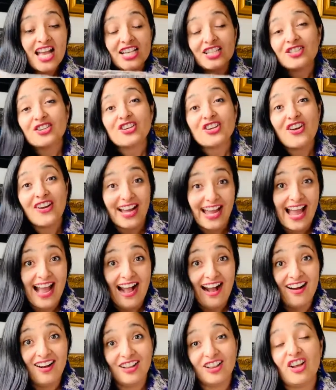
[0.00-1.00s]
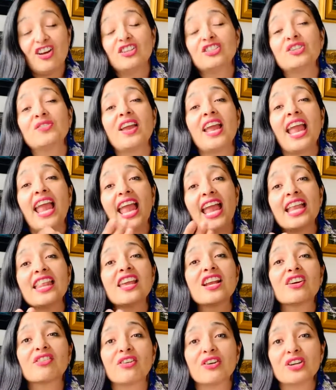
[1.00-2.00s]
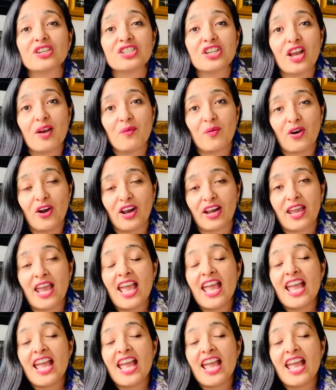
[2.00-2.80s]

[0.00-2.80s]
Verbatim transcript: to your cowl or to any crochet work.